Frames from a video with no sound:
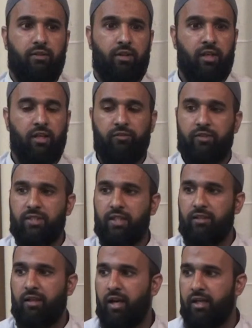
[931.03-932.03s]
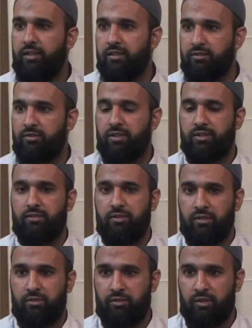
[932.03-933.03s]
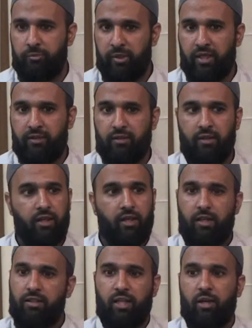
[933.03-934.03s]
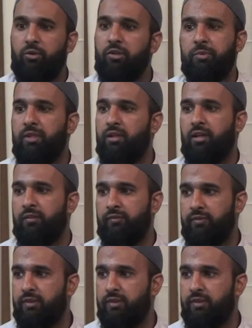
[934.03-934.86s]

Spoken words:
Okay, if we said guide us to the path, that would have been enough.